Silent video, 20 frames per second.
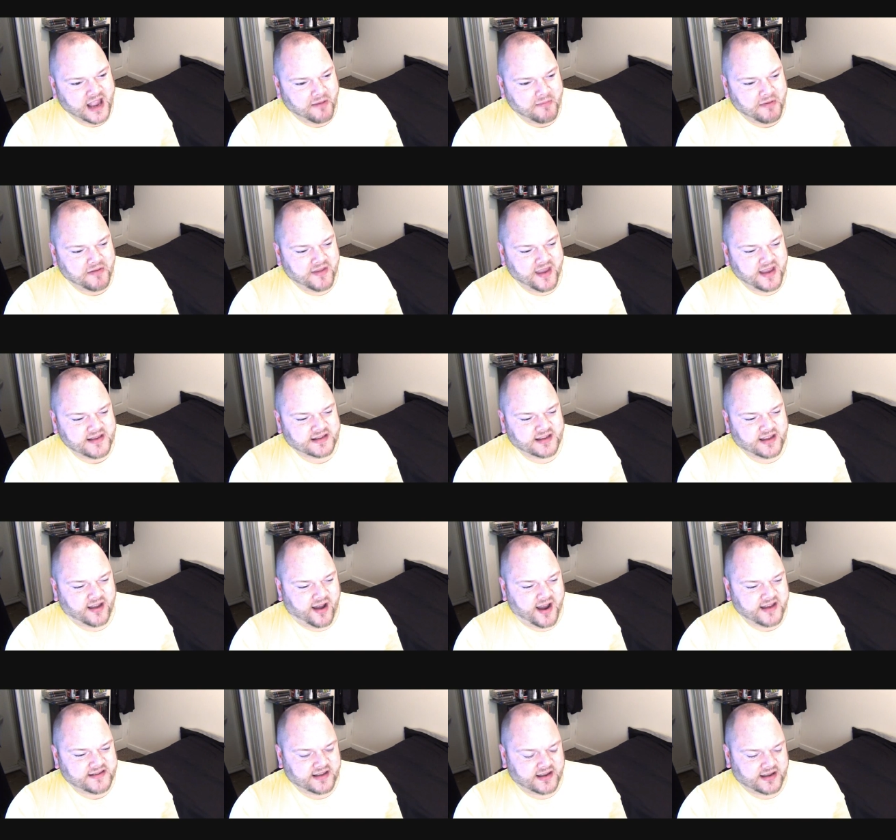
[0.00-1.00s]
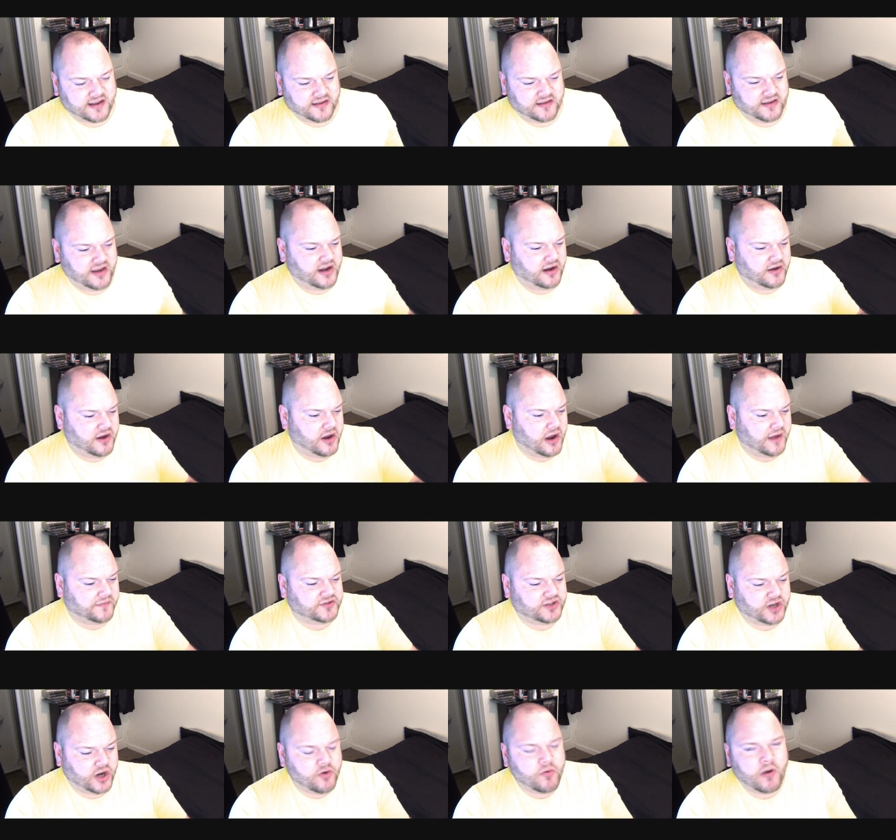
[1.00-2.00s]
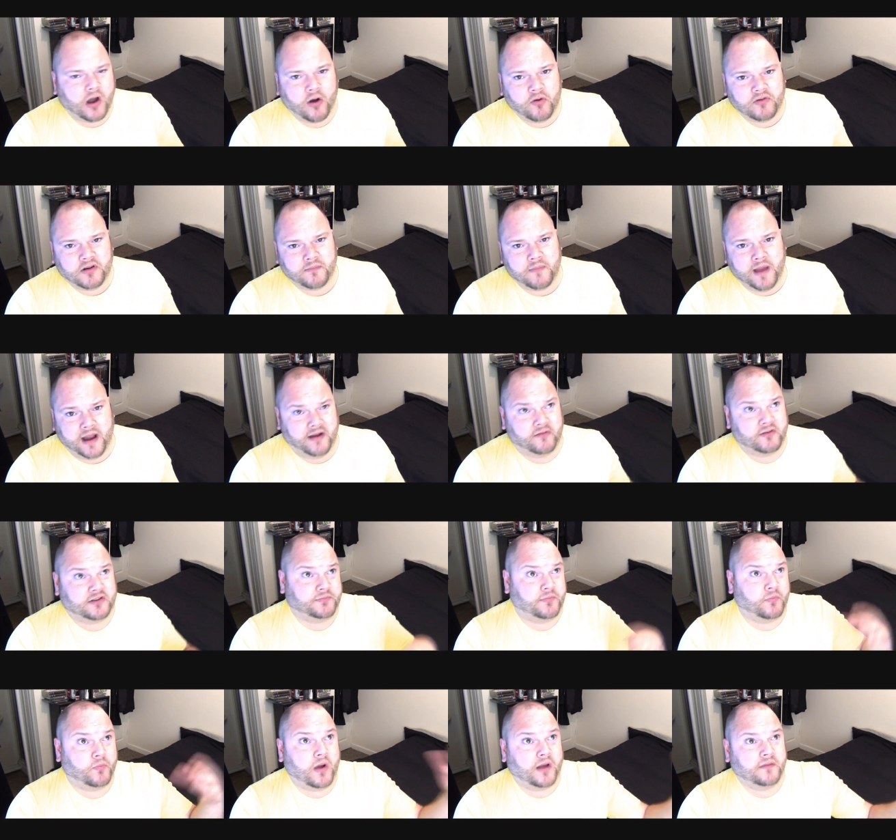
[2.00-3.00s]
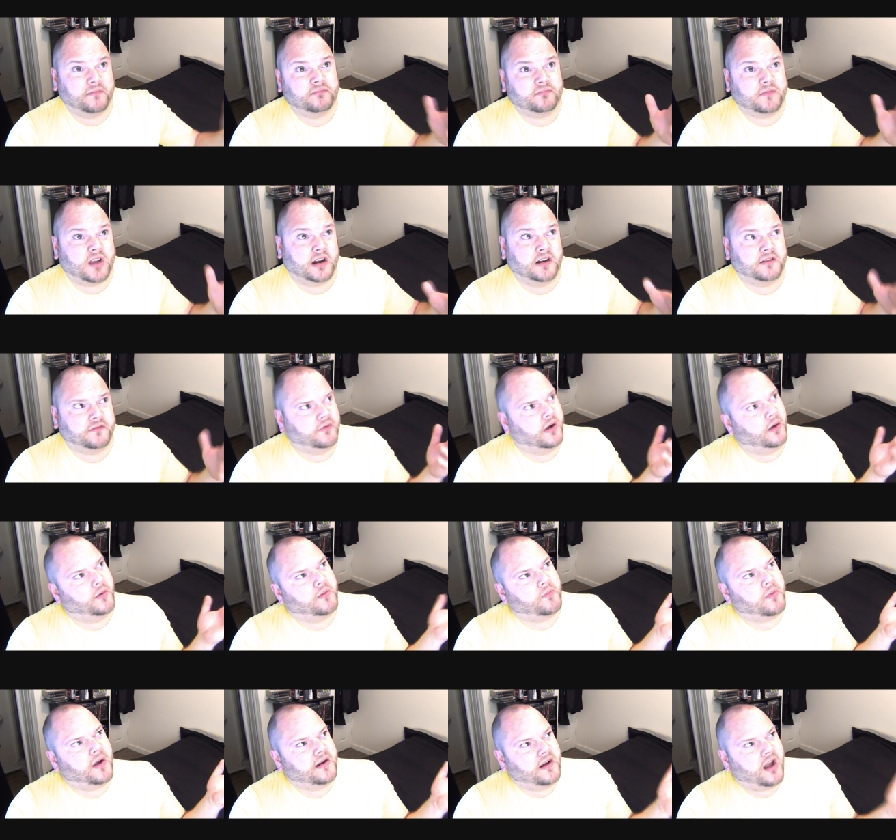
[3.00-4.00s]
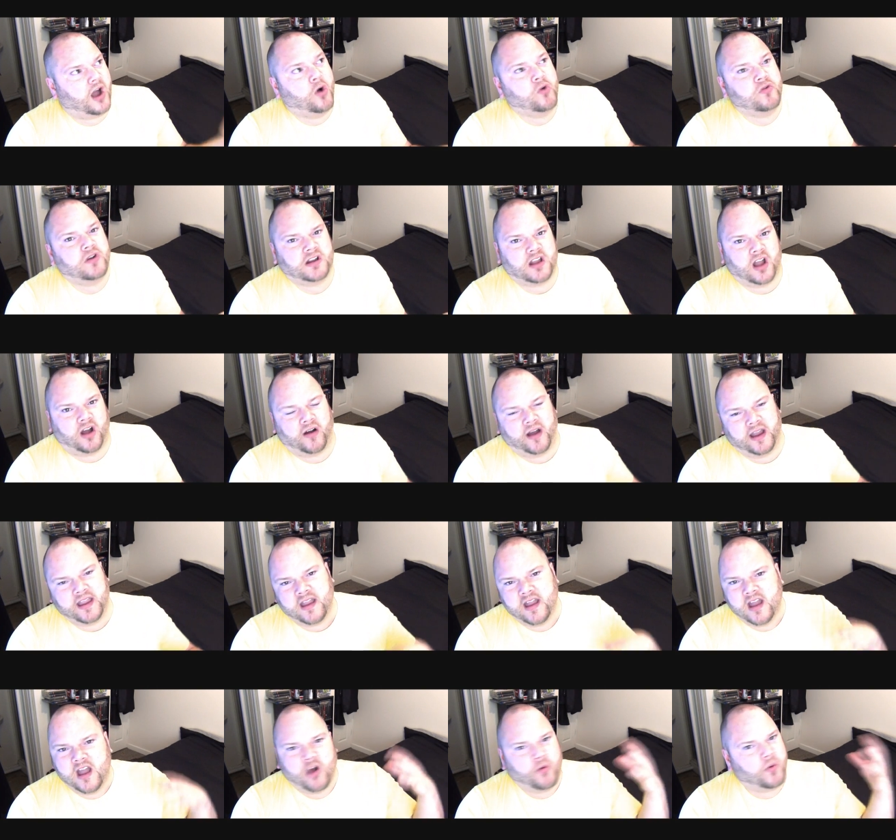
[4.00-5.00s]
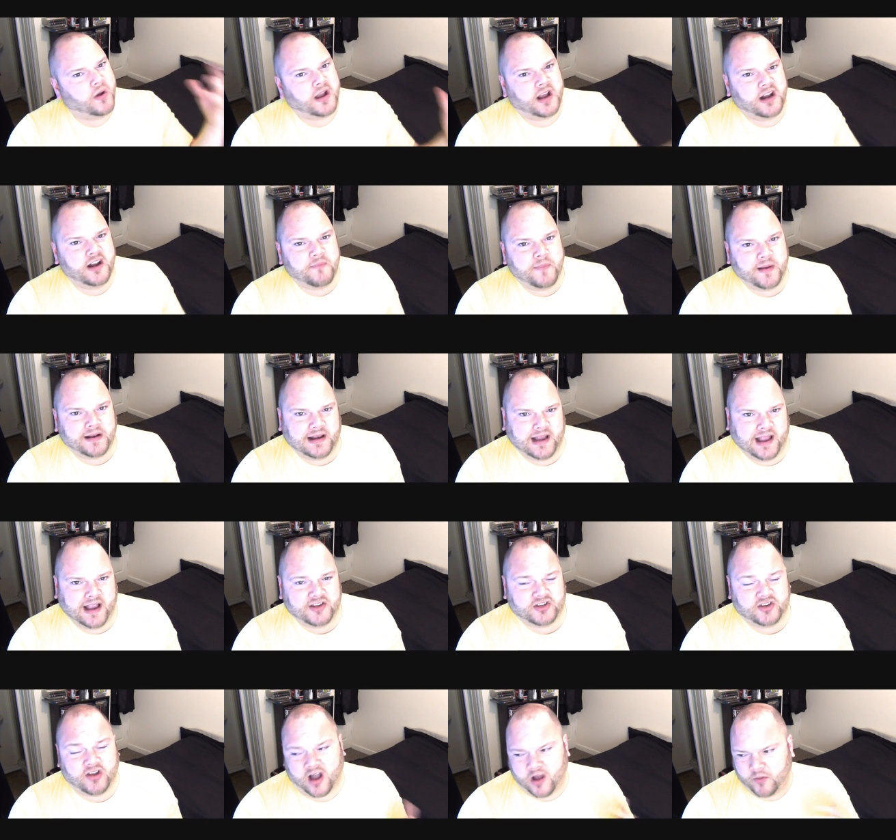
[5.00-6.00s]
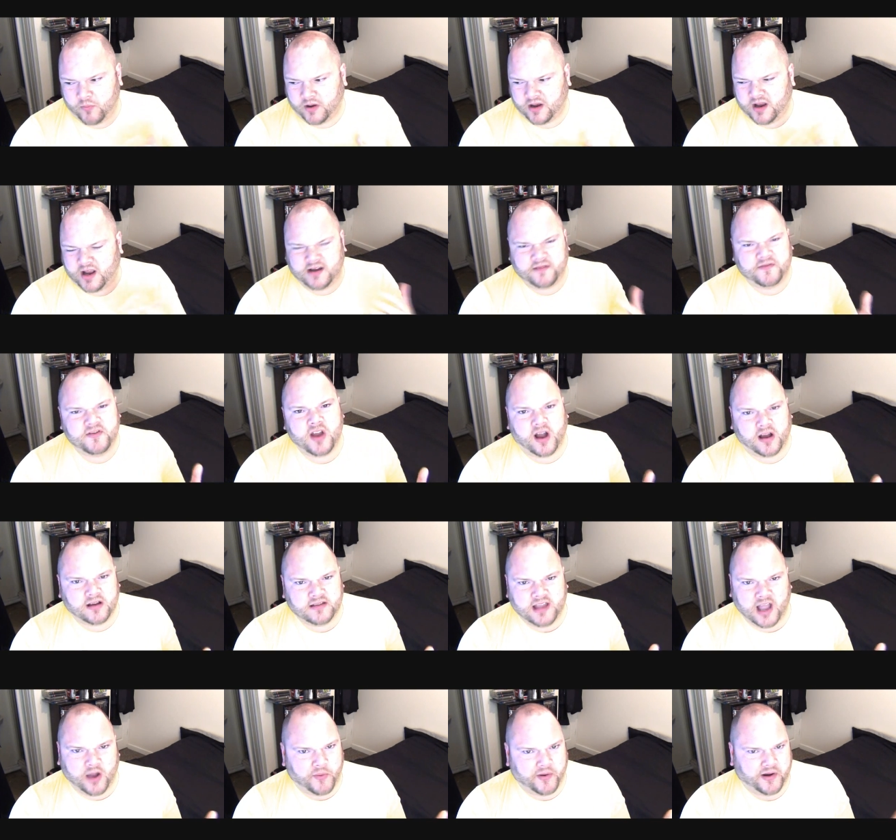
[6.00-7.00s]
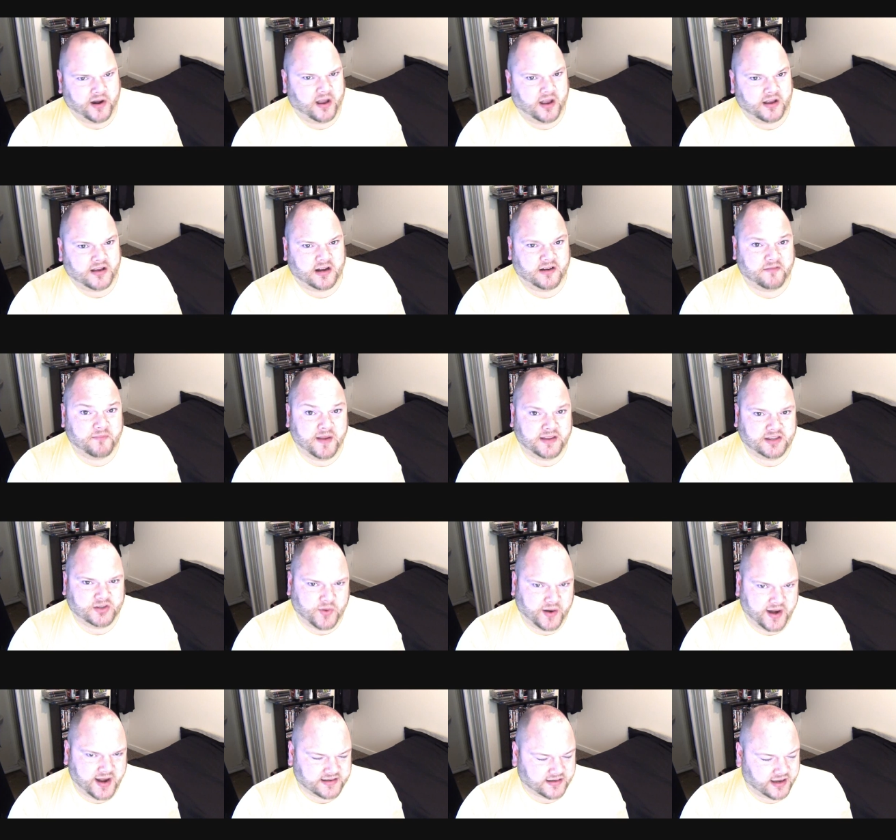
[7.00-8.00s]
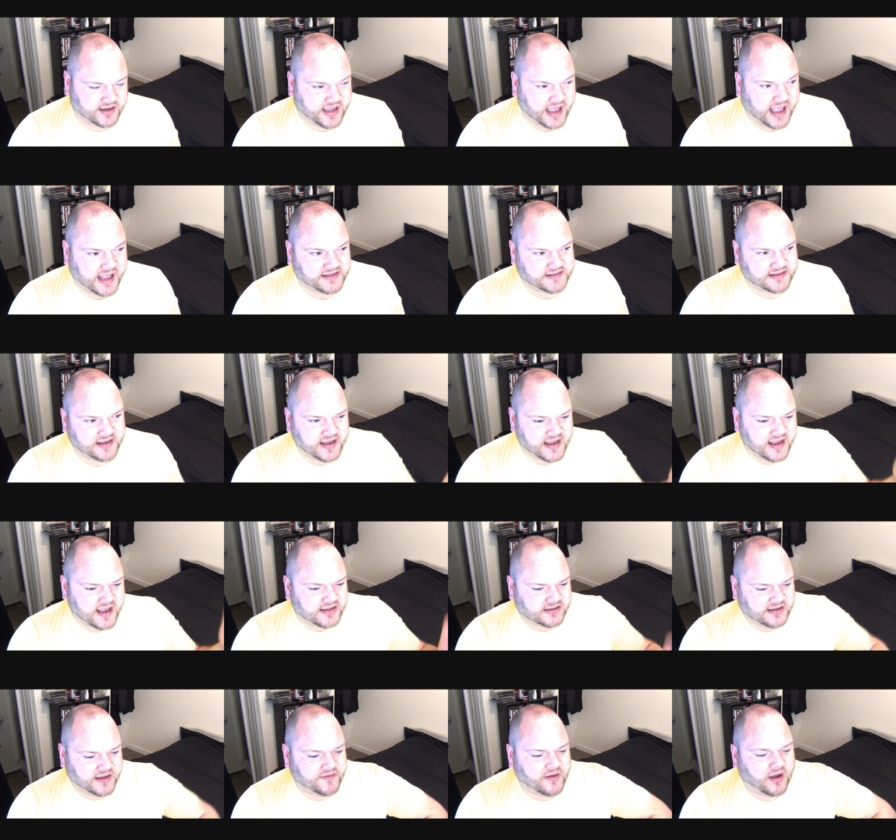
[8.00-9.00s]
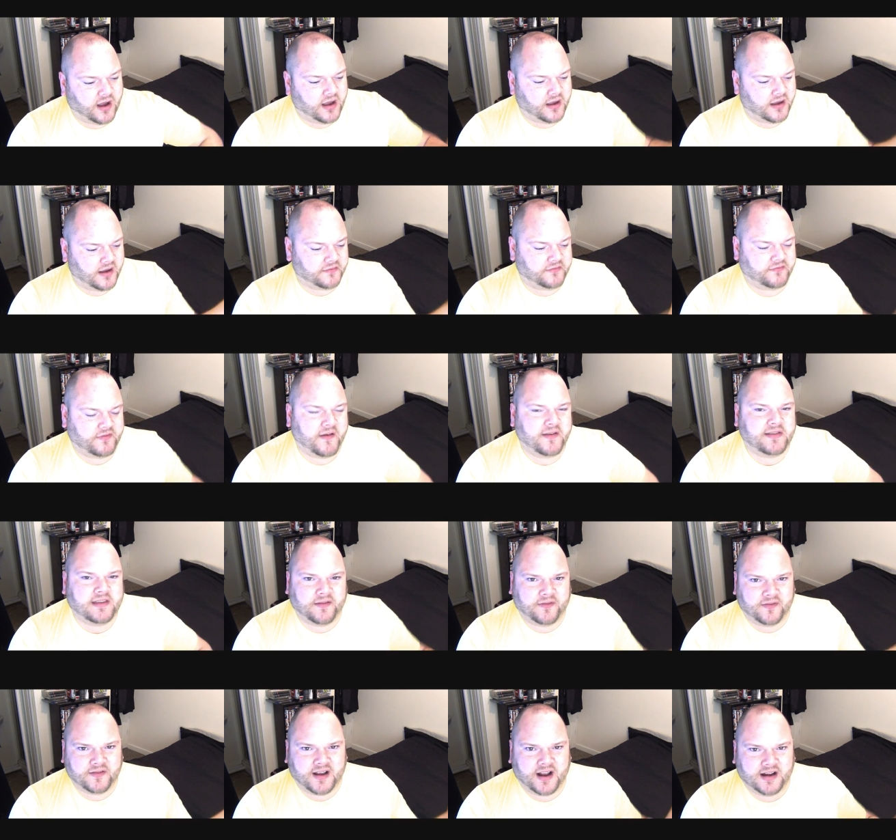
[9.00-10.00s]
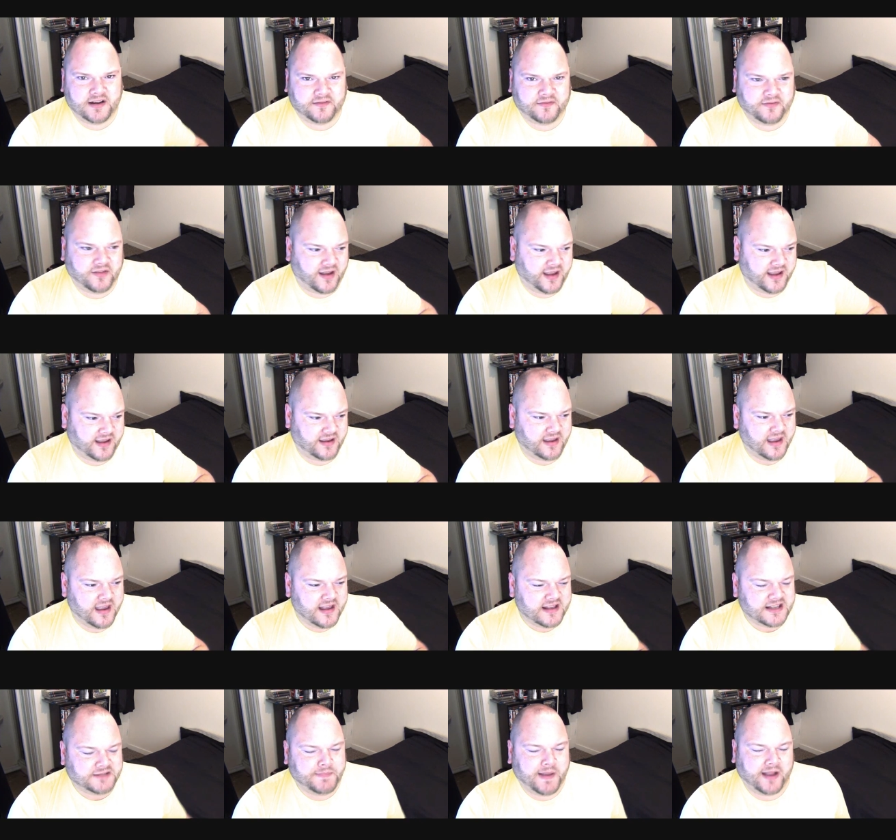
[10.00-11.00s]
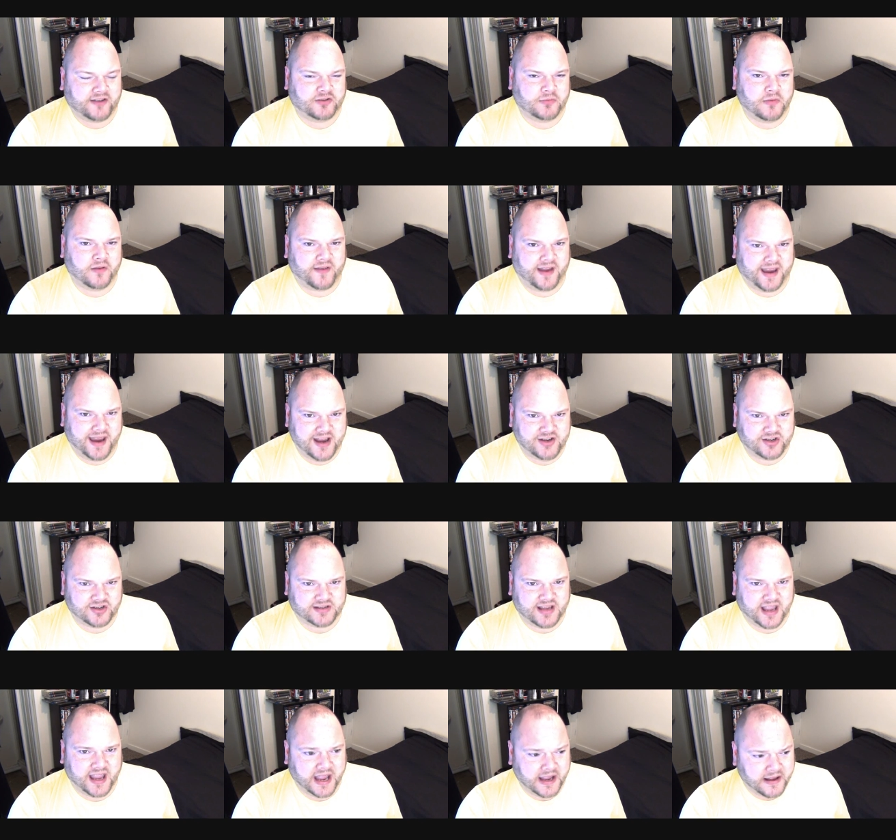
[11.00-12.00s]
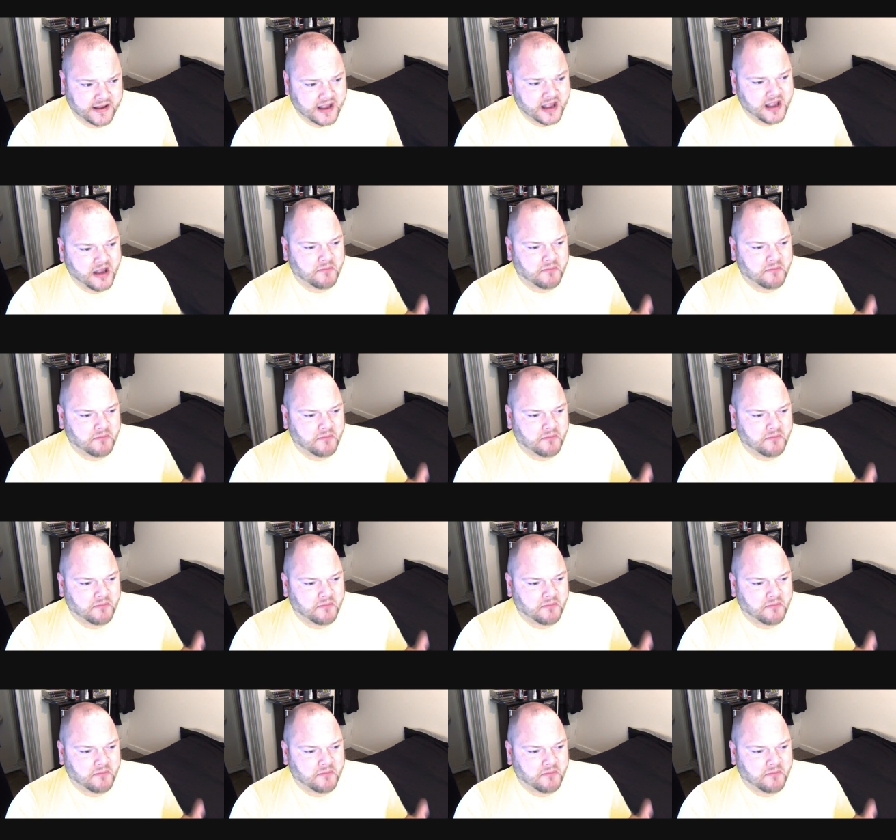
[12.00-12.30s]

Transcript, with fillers: I mean, these are guys that, you know, you have two older men. It was one kind of, well, one older guy, one kind of middle aged guy, and one kind of young girl in her kind of mid 20s, I guess. So you've got a, a, very different kind of like spectrum of ages here.